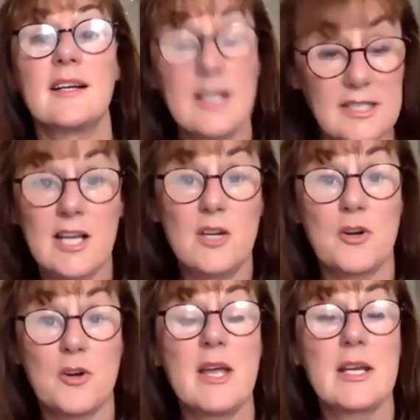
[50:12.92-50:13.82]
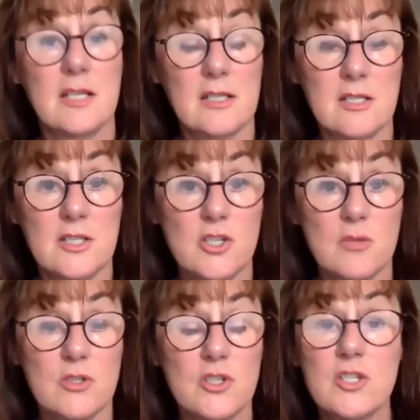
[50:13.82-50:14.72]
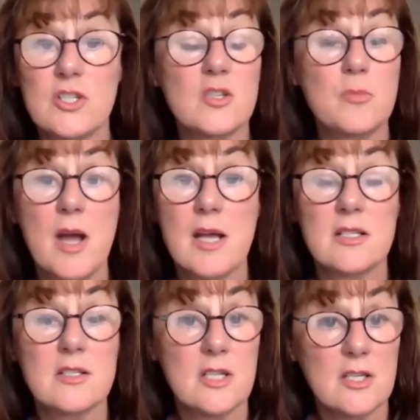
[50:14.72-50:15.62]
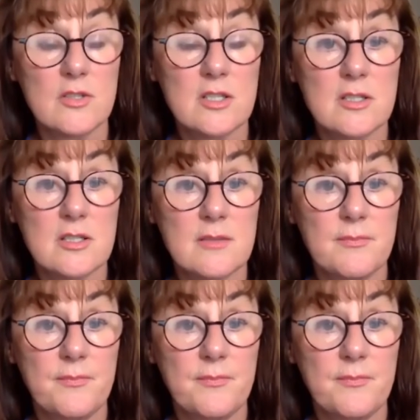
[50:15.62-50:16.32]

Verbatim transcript: I'll tell you what her medical condition was. She's got spinal stenosis.